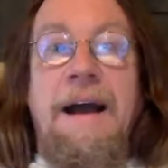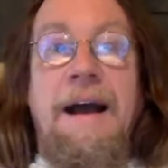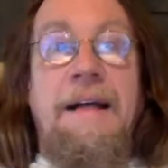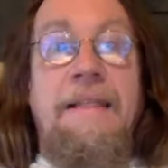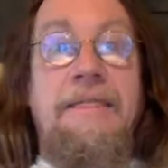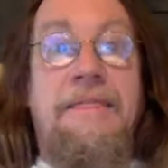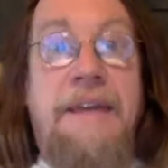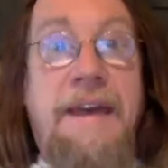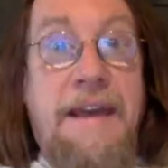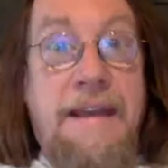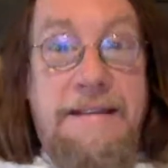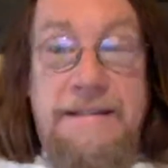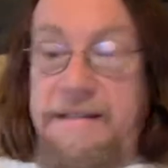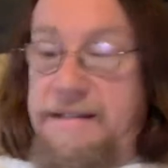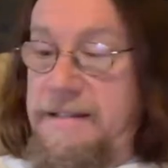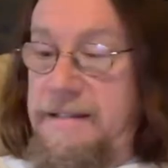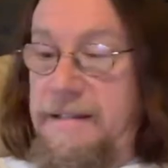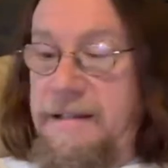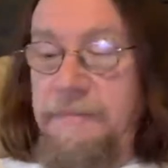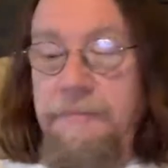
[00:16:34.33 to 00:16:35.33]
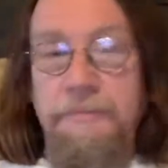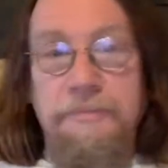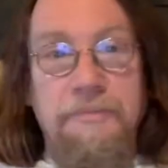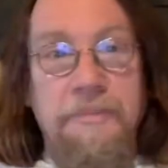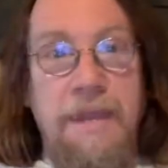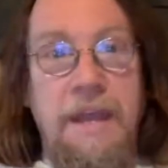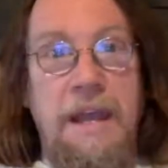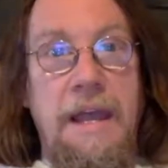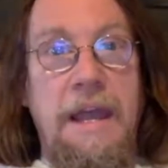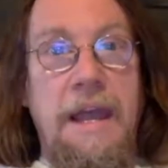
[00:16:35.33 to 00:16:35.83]
This
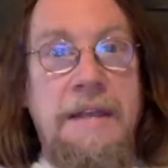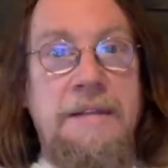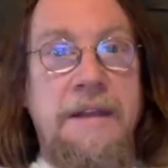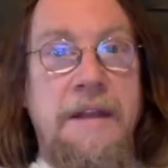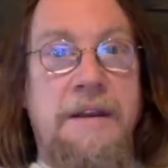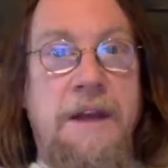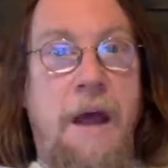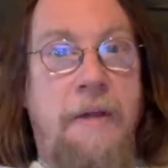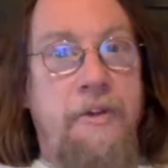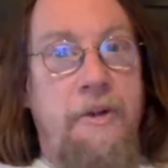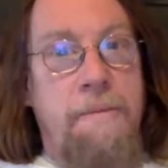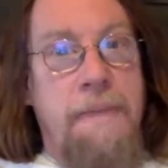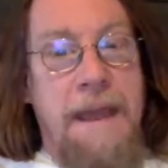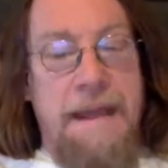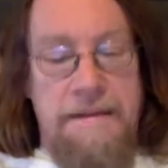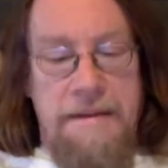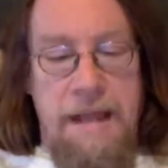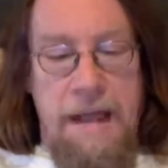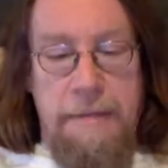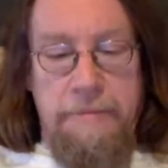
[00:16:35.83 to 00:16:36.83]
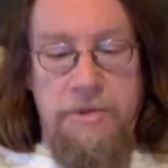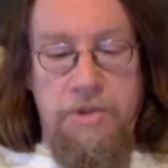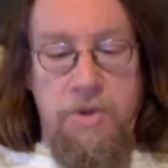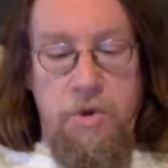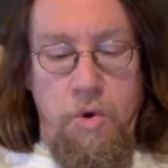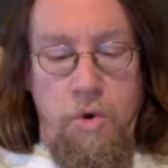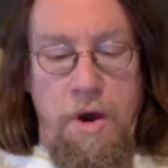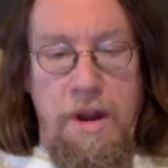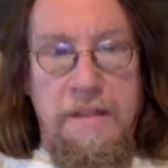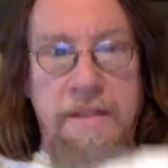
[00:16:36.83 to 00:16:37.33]
is another bedtime
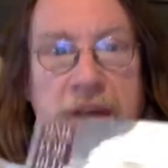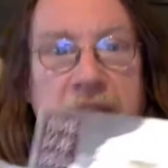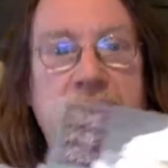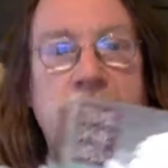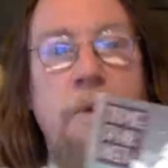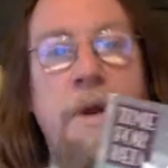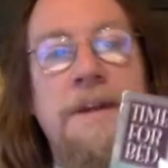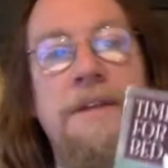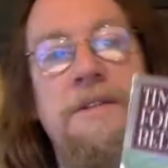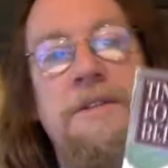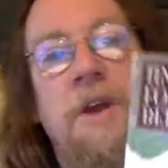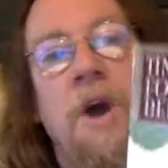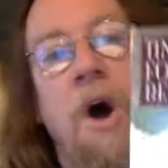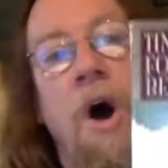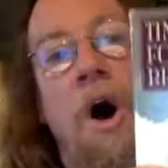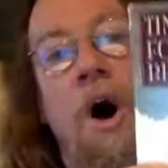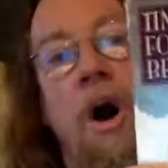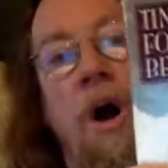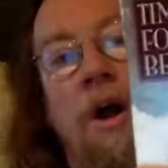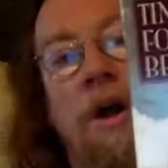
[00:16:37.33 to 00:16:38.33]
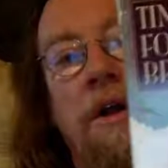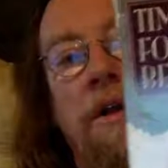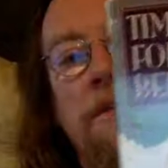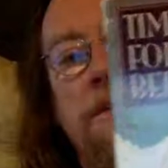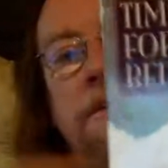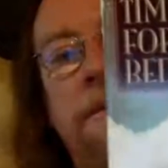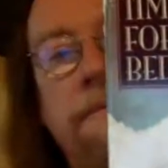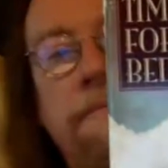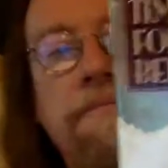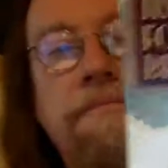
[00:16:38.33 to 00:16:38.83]
story. This one is called
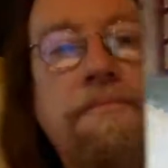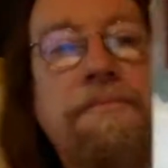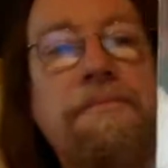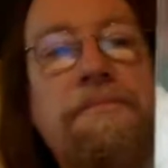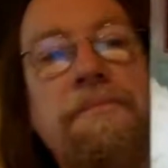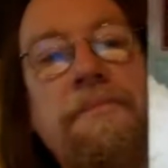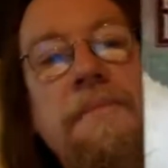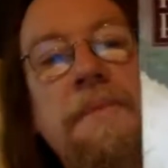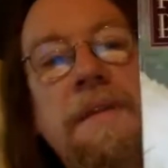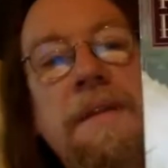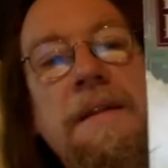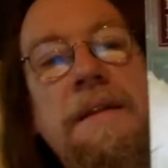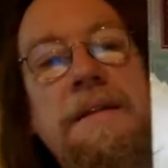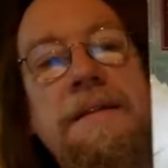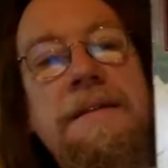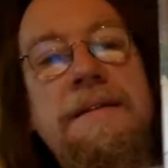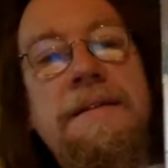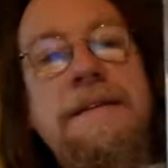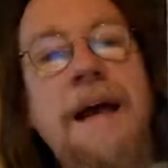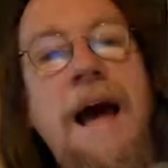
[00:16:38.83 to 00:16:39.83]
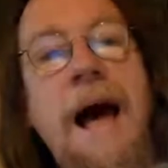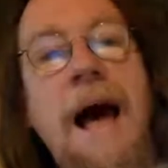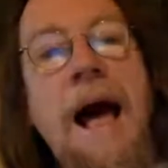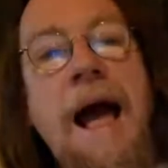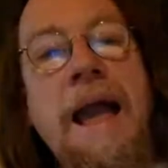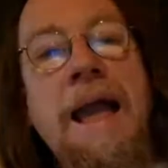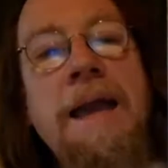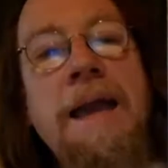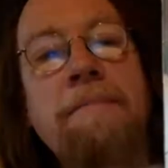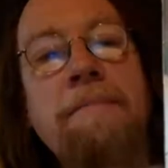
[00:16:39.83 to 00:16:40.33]

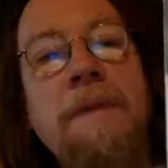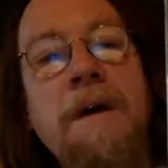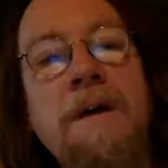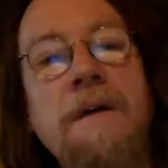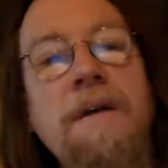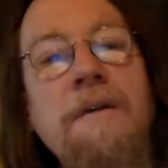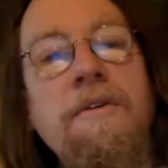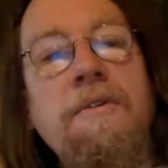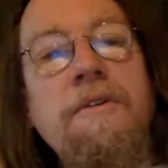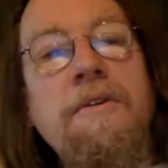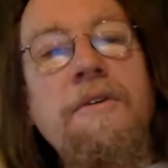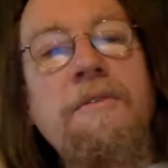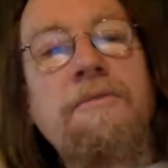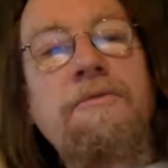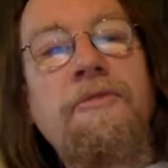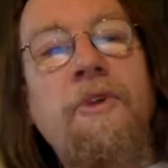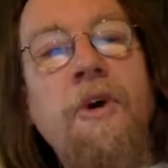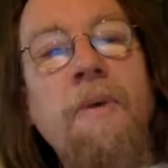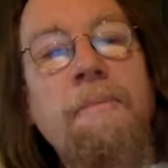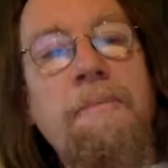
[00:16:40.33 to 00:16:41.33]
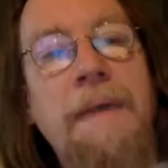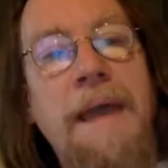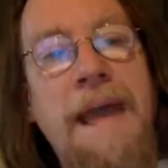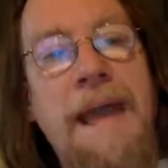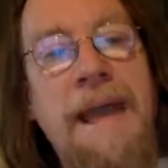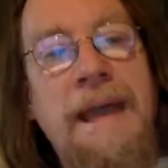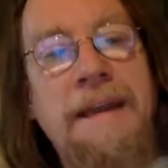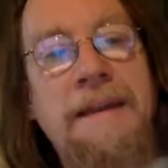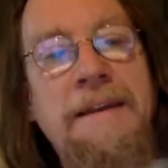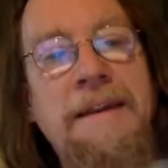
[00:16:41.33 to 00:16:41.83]
Time for
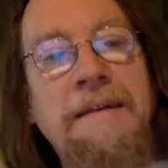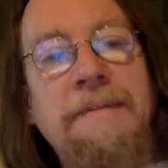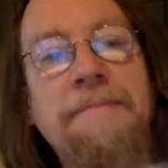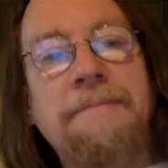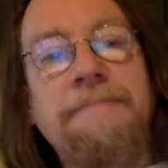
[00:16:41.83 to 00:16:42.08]
Bed.